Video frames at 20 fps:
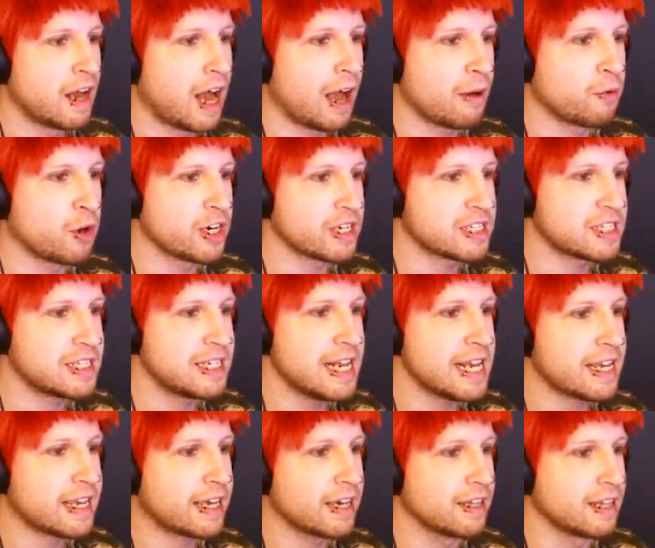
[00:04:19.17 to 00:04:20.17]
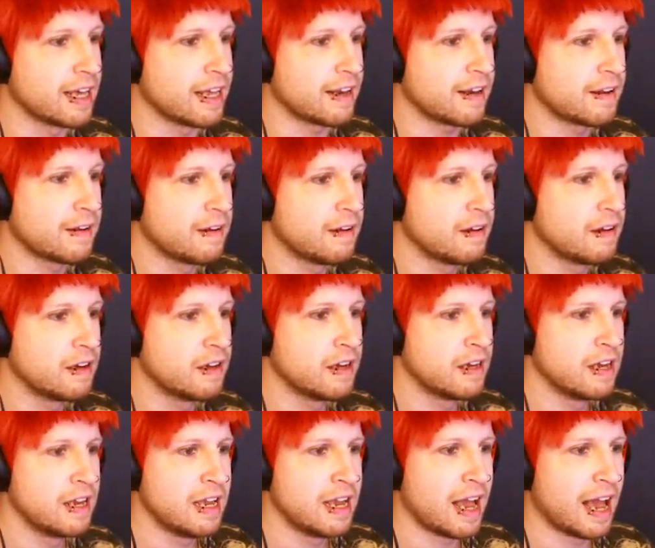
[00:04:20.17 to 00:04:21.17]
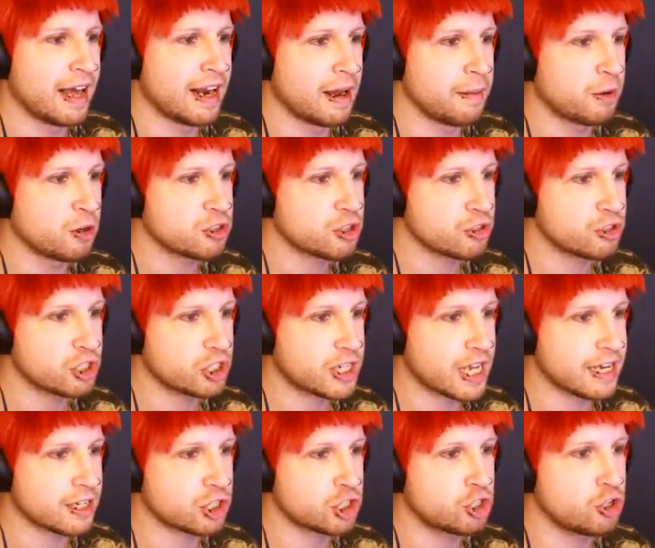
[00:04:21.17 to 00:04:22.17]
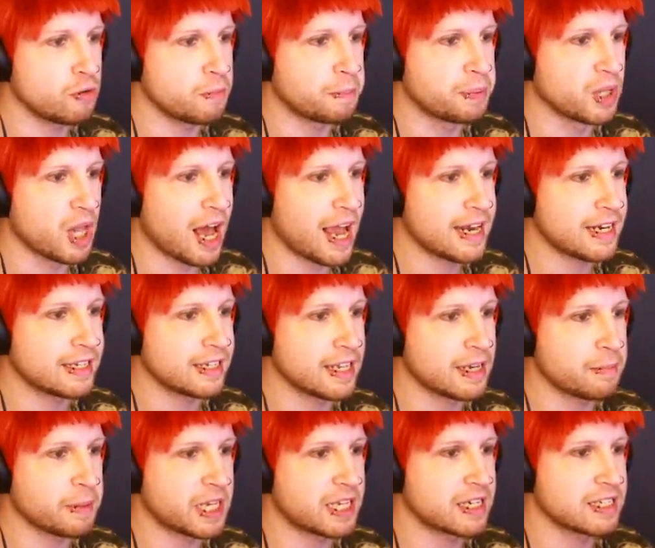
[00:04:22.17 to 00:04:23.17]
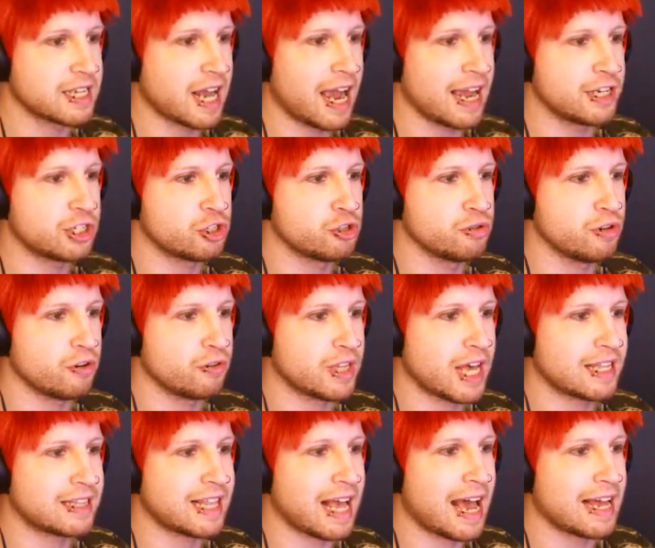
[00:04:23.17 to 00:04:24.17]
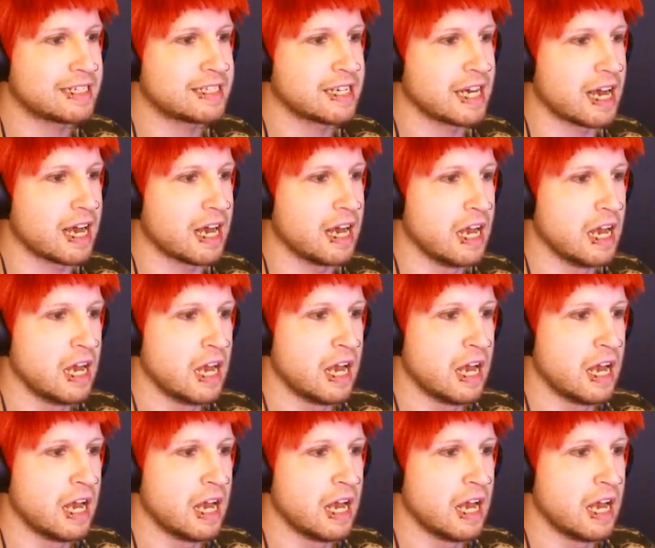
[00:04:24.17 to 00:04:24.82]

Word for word: I want to sneak kill it. And I'm also just gonna shoot blindly because I do know that that uh,